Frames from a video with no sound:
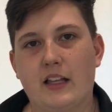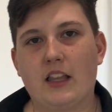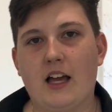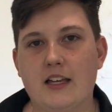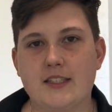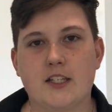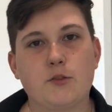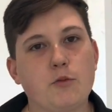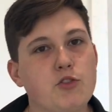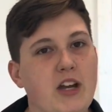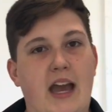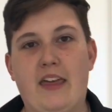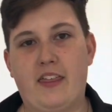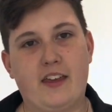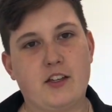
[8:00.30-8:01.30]
closets, which
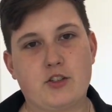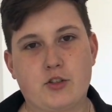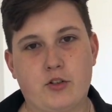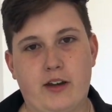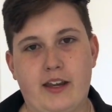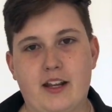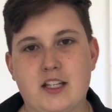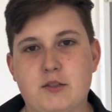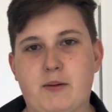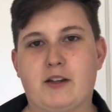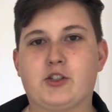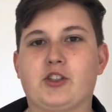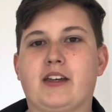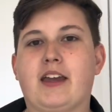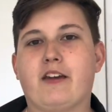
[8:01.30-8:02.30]
I think is great,
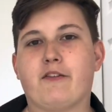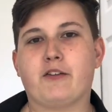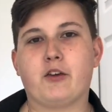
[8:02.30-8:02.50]
especially if